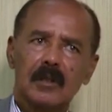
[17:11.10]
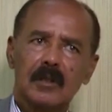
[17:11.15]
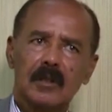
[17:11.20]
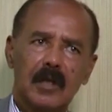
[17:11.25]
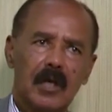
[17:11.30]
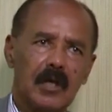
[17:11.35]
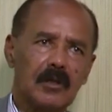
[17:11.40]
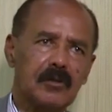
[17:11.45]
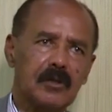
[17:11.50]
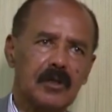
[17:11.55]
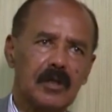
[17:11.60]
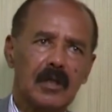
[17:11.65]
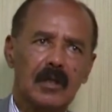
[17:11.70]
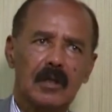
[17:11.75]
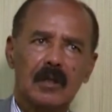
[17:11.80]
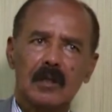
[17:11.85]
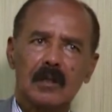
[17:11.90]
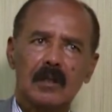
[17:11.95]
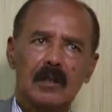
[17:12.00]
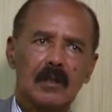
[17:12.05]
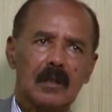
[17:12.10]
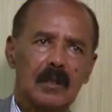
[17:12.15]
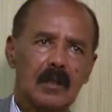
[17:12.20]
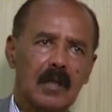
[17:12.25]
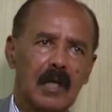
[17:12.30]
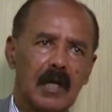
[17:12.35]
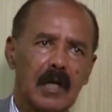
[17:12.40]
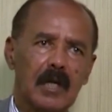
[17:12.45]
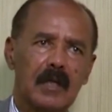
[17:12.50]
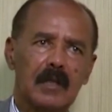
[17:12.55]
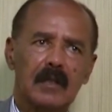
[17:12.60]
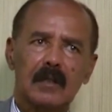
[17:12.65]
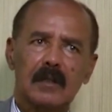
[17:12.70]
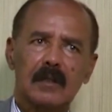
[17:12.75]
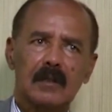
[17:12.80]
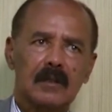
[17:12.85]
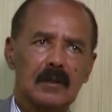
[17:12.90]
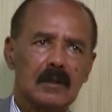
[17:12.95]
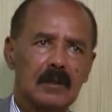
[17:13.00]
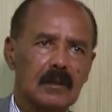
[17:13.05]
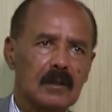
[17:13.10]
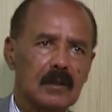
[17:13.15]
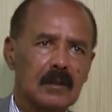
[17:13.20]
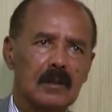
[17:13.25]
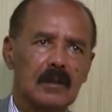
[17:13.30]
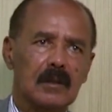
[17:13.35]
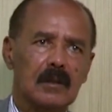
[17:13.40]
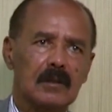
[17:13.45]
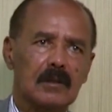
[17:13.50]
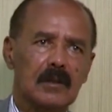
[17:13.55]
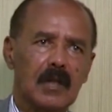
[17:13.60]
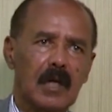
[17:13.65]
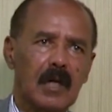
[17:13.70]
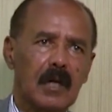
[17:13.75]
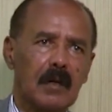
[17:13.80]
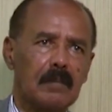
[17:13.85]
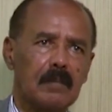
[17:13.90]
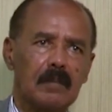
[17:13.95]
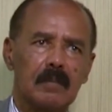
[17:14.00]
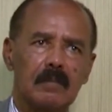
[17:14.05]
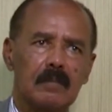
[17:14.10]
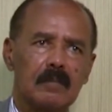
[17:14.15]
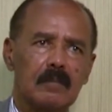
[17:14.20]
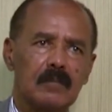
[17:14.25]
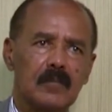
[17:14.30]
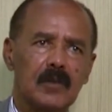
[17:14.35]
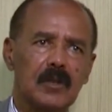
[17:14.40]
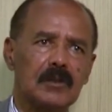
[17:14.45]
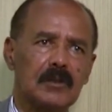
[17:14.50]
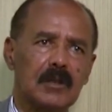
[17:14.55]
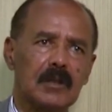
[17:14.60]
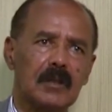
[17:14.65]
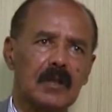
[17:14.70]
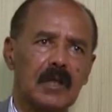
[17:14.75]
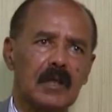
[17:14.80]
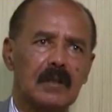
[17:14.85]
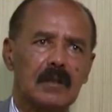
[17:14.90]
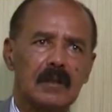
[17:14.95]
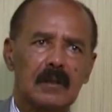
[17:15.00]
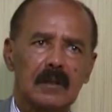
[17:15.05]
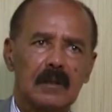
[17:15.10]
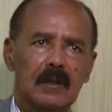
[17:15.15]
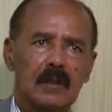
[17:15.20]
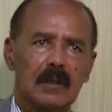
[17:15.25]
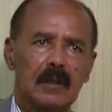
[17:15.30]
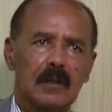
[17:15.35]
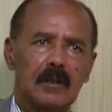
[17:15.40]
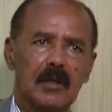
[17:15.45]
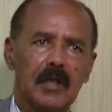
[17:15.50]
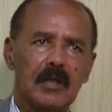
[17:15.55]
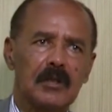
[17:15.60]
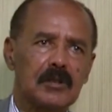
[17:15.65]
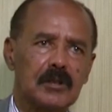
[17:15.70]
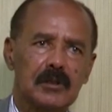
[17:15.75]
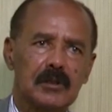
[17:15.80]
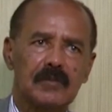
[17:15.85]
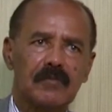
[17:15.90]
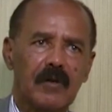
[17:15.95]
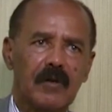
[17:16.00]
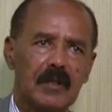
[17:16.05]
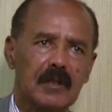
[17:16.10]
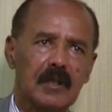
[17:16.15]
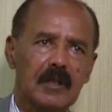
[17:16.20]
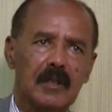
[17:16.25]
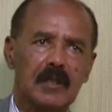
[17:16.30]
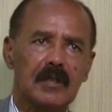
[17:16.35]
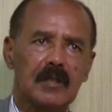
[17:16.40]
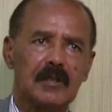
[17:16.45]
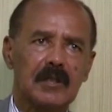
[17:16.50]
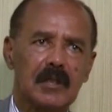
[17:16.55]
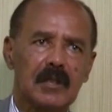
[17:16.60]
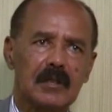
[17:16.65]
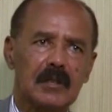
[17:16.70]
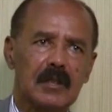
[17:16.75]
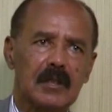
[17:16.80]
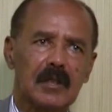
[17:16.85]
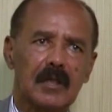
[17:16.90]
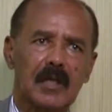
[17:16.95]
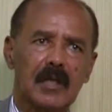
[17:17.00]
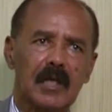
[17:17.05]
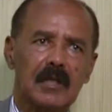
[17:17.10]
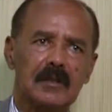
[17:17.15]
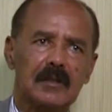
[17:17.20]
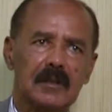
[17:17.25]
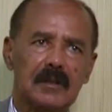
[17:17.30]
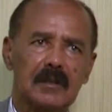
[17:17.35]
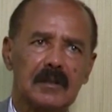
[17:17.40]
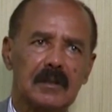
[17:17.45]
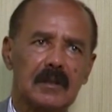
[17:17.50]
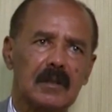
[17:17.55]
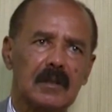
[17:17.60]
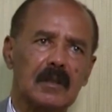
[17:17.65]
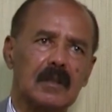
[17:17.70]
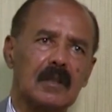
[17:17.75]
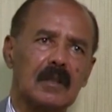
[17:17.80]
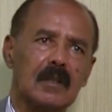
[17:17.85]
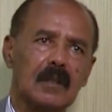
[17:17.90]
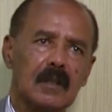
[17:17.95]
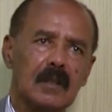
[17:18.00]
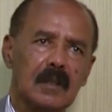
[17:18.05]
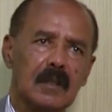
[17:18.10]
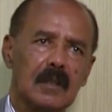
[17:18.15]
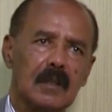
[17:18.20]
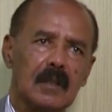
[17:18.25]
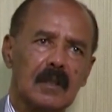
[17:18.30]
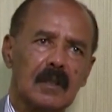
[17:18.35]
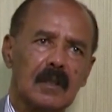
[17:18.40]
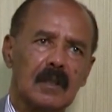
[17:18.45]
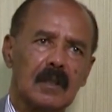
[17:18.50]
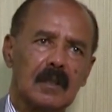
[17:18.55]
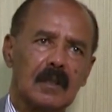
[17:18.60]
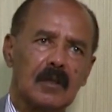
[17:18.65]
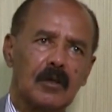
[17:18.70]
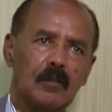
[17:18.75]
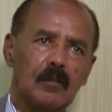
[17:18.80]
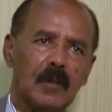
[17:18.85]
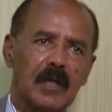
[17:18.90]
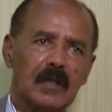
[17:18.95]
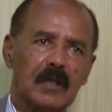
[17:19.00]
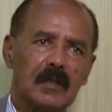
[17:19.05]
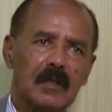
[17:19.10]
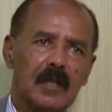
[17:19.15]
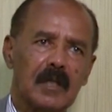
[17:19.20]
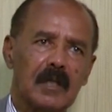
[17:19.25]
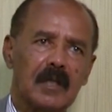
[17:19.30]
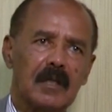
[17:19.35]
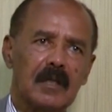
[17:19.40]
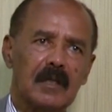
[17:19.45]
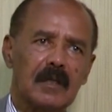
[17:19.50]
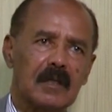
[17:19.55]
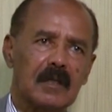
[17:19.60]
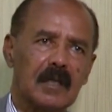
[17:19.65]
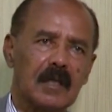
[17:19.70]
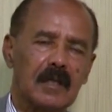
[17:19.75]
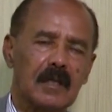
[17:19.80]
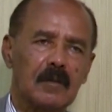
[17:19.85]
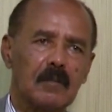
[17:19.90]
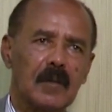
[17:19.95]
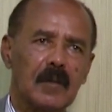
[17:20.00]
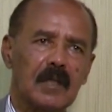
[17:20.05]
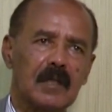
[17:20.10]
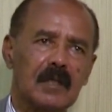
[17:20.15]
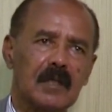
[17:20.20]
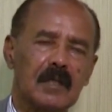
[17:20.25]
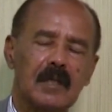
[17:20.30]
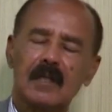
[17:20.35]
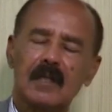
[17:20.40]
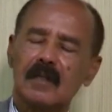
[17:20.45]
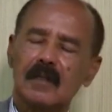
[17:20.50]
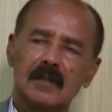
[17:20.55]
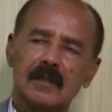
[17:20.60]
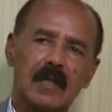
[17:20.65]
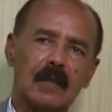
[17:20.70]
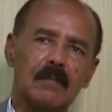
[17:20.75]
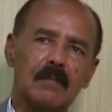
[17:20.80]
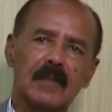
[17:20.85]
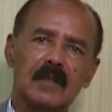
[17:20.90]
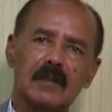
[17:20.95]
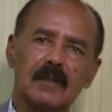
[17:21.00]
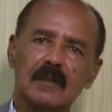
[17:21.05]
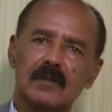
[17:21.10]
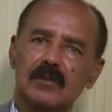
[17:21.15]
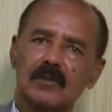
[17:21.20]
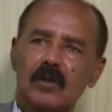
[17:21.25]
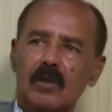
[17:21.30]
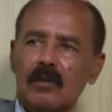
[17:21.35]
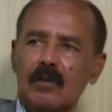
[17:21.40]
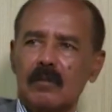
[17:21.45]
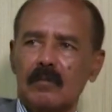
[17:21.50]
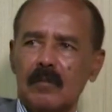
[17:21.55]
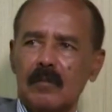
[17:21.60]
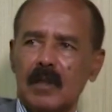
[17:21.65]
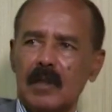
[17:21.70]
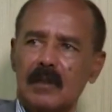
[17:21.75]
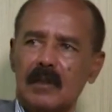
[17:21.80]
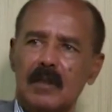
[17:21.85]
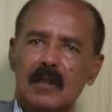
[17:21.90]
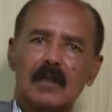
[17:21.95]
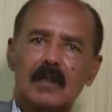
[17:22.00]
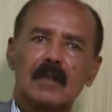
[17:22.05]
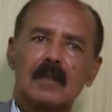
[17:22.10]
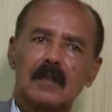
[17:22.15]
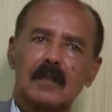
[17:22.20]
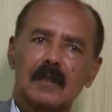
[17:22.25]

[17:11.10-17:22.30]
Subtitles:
ethnic, clan, tribe, this and that, nations fighting each other, crisis, humanitarian, non-humanitarian, it's amazing. So I think